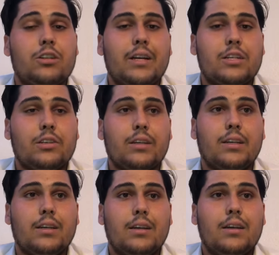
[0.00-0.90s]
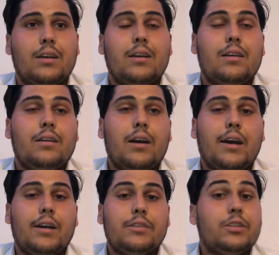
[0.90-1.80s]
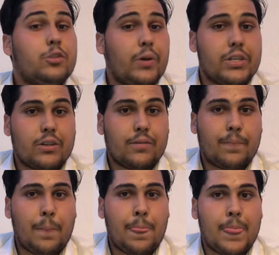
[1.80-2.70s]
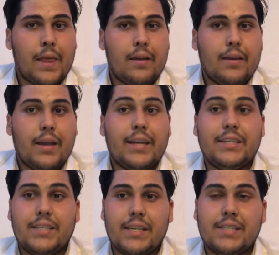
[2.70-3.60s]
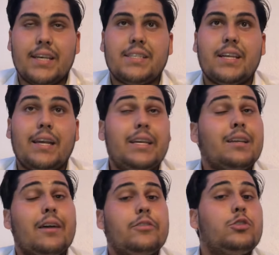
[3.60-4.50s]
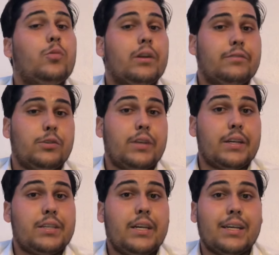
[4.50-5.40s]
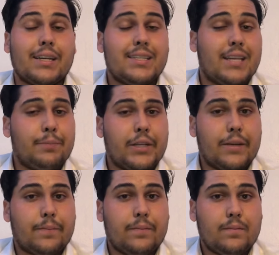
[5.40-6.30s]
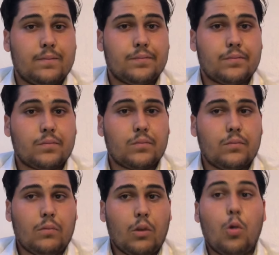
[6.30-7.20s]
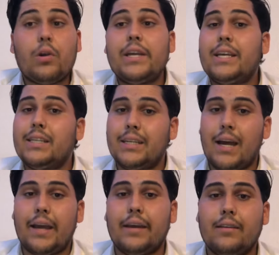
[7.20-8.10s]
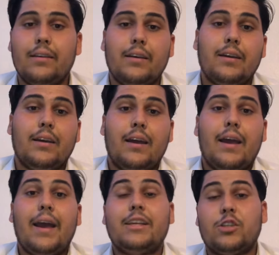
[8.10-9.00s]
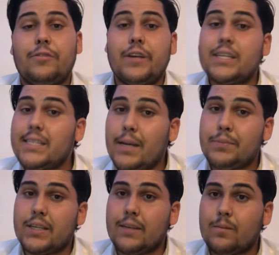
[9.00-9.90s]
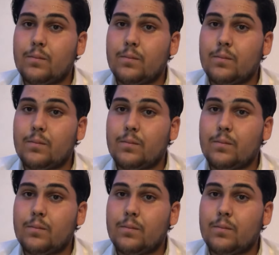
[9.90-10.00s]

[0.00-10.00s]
actually situation. And he sees this, and he can either do one of two things. He can accept it, or he can deny it. And so if he accepts it,